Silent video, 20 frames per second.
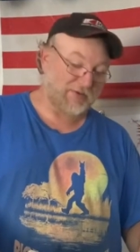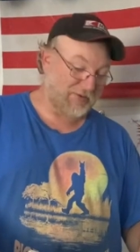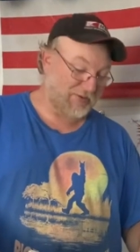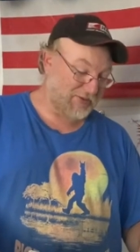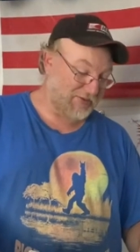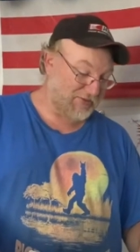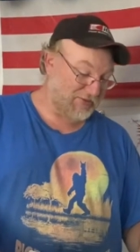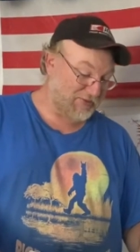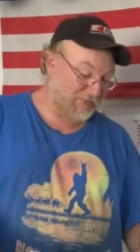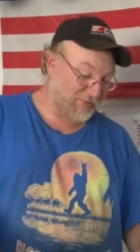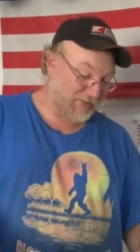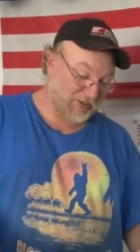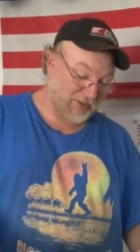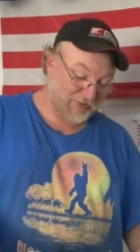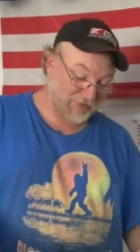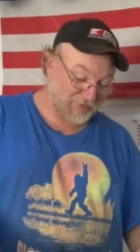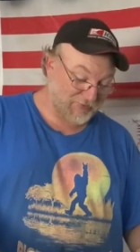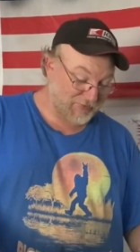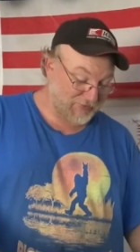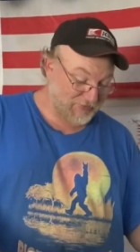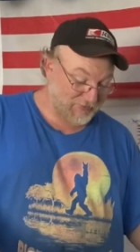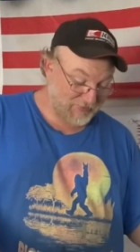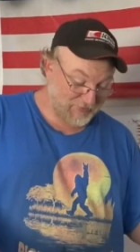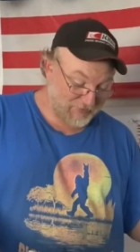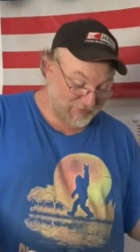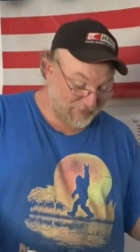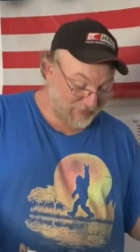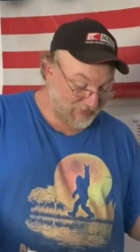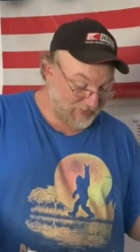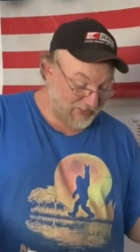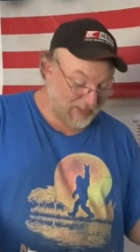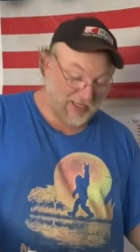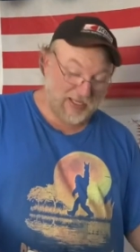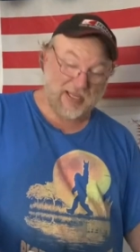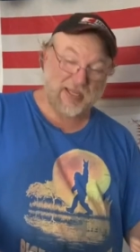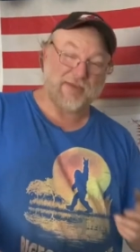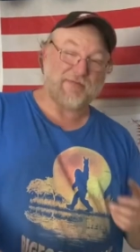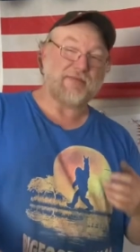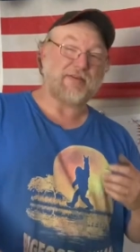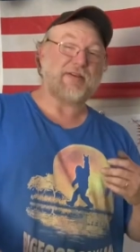engines, because
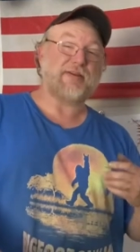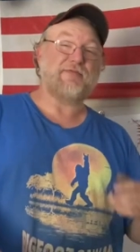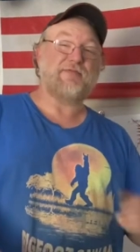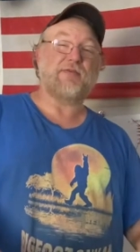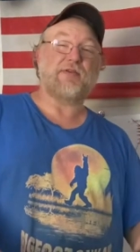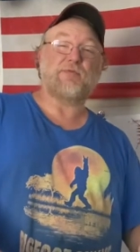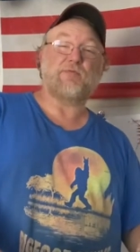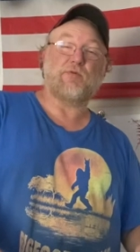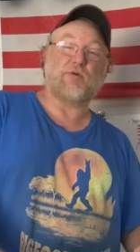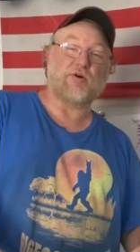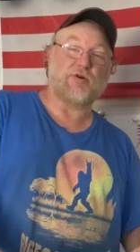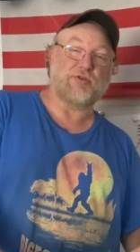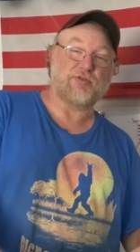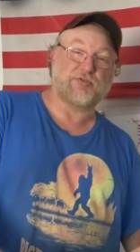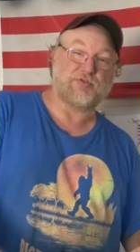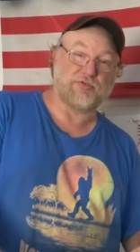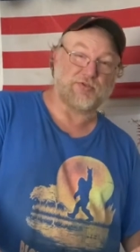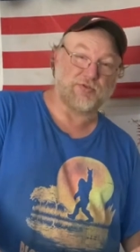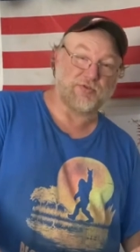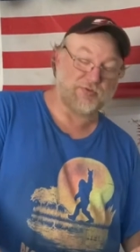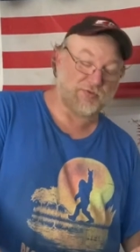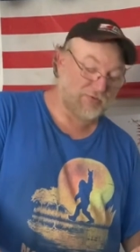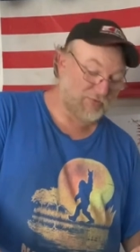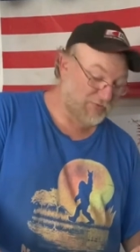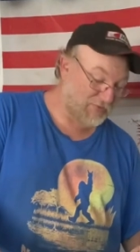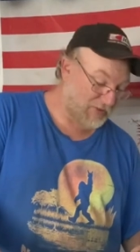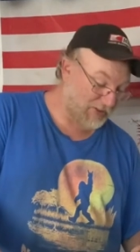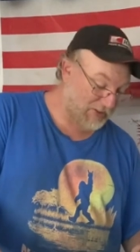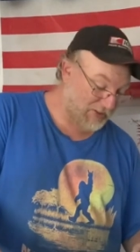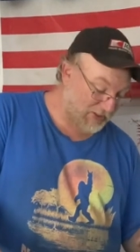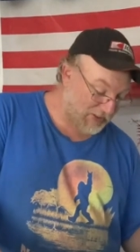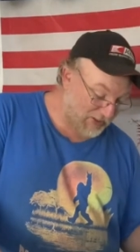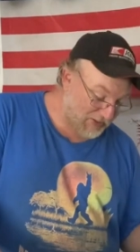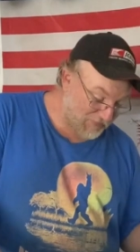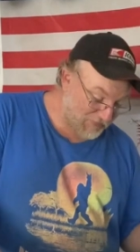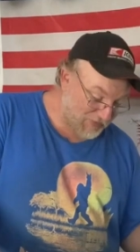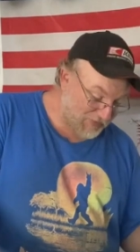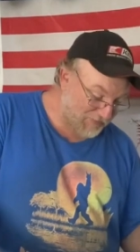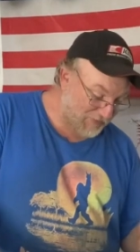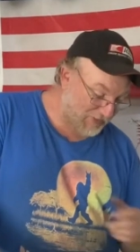even if it was true, and
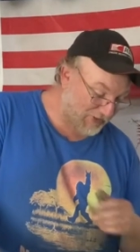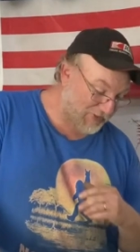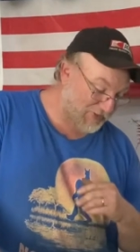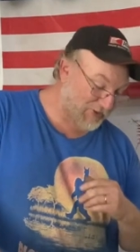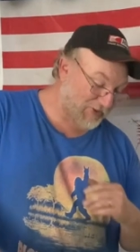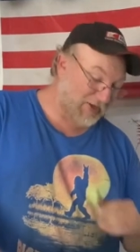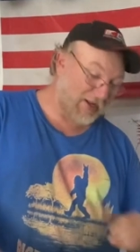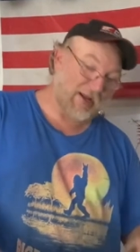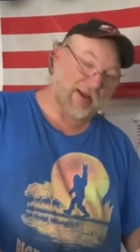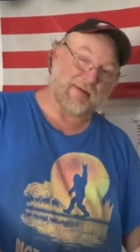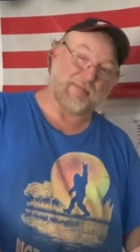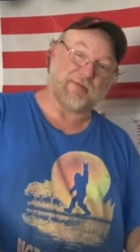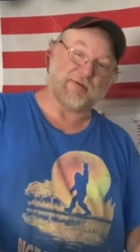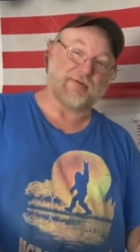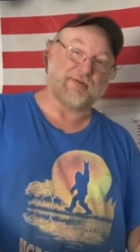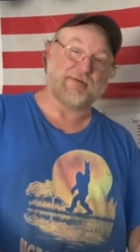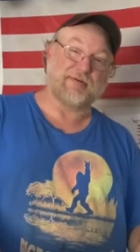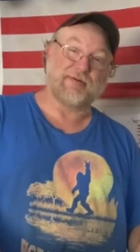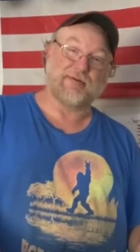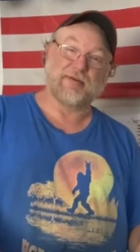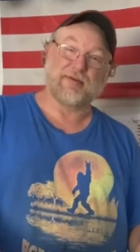even if it could happen,